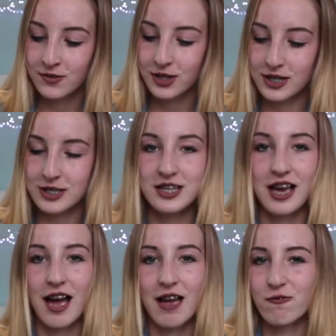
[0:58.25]
because
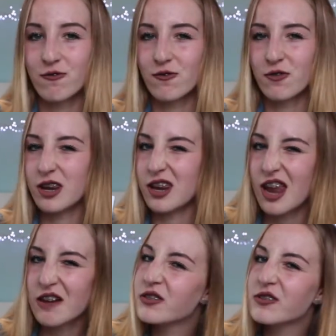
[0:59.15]
I've
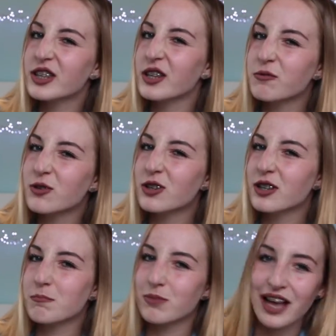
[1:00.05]
never really
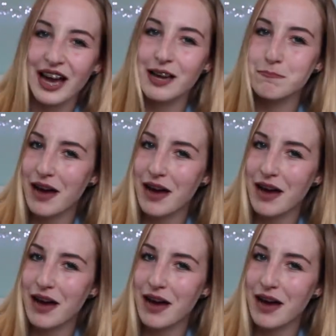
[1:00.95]
worn black